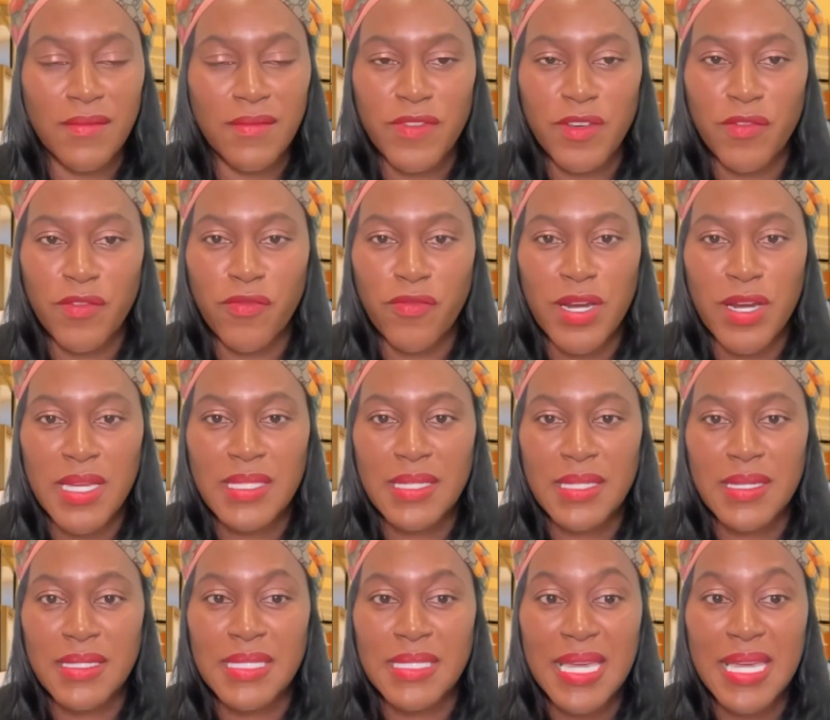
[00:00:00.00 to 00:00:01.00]
feel free
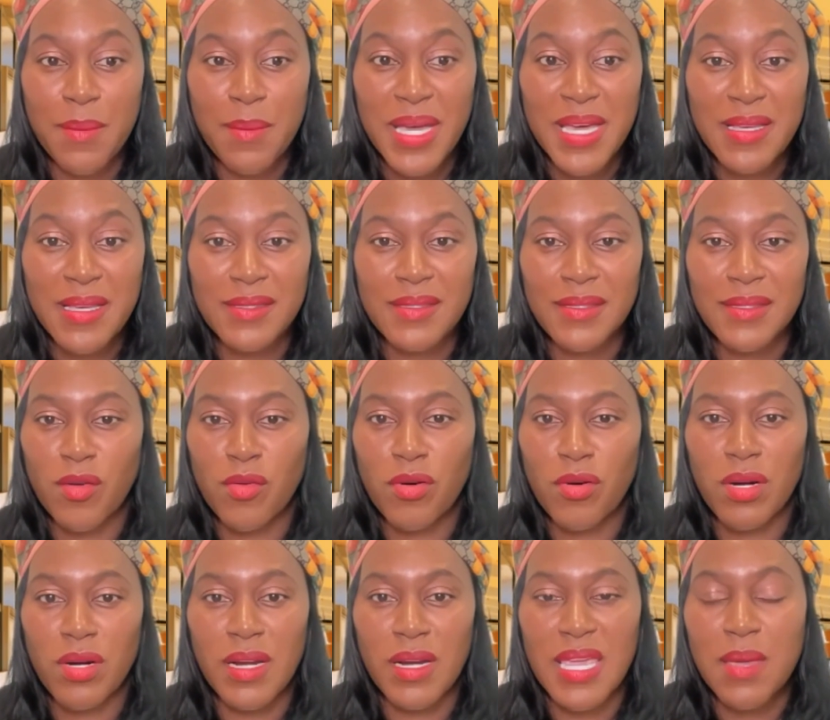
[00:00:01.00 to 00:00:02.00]
to DM us
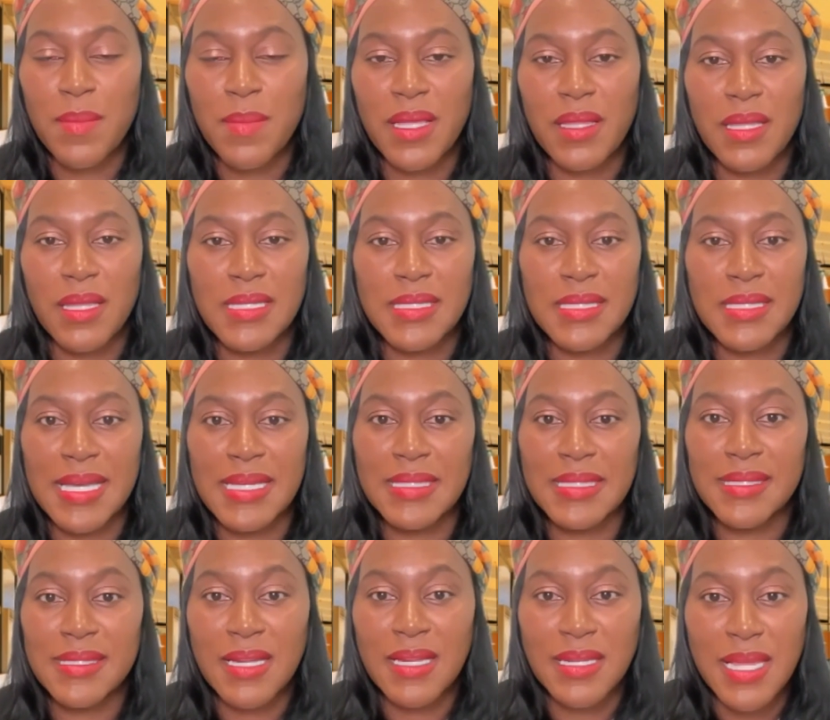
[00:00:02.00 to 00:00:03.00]
or email us at
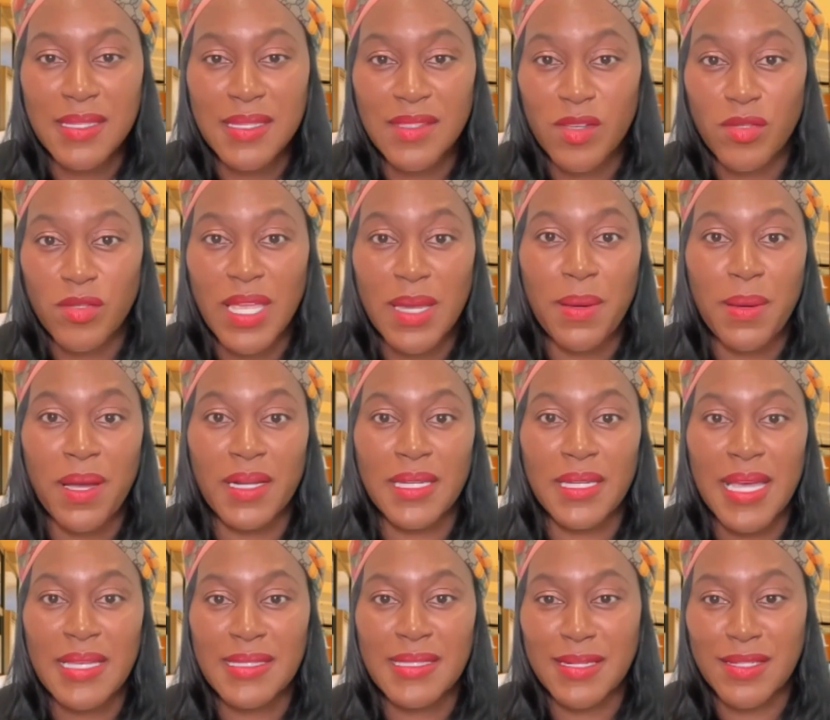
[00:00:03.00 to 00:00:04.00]

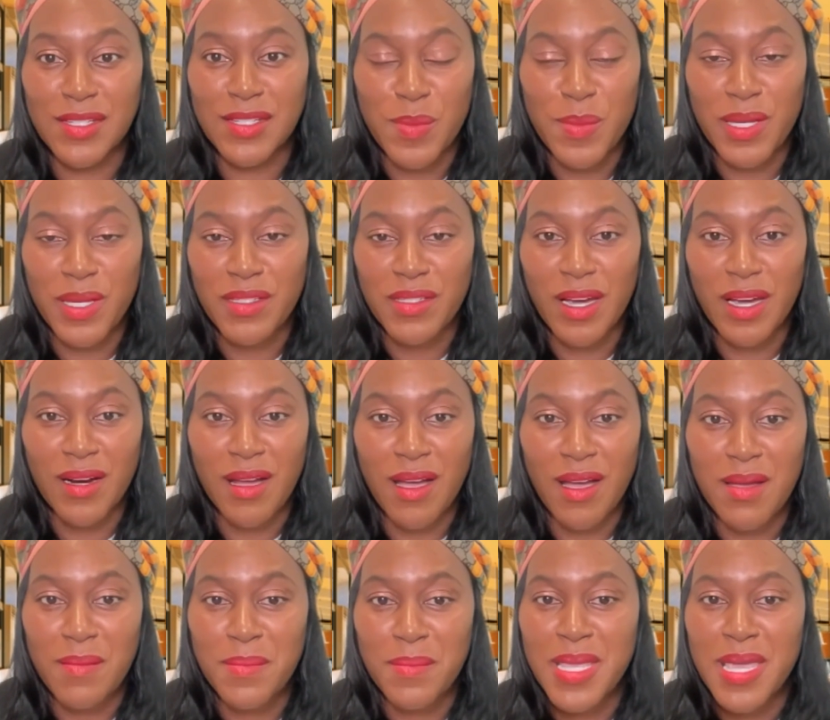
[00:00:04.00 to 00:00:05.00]

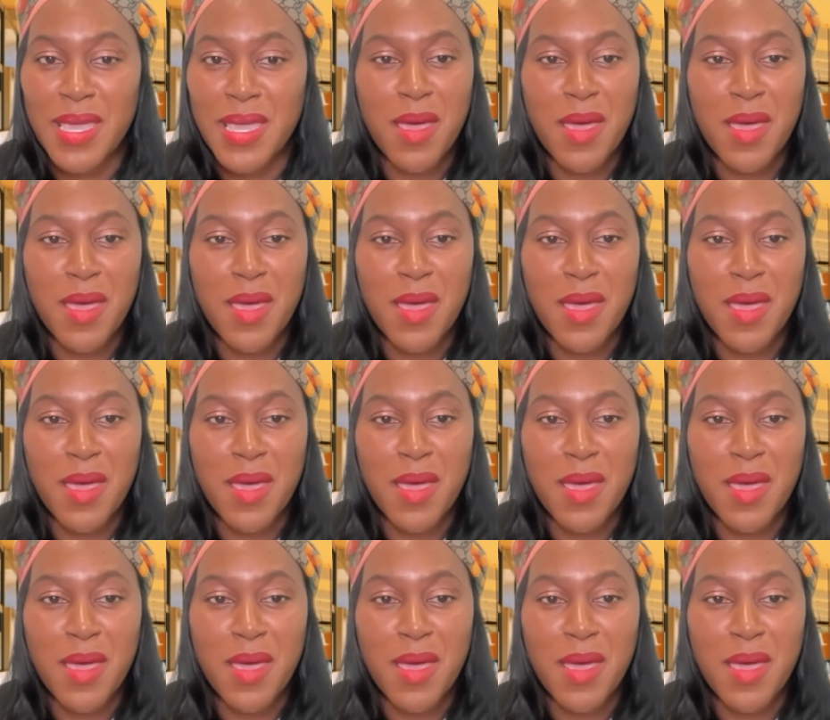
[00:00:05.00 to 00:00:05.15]
sundaysoldaypodcast@gmail.com.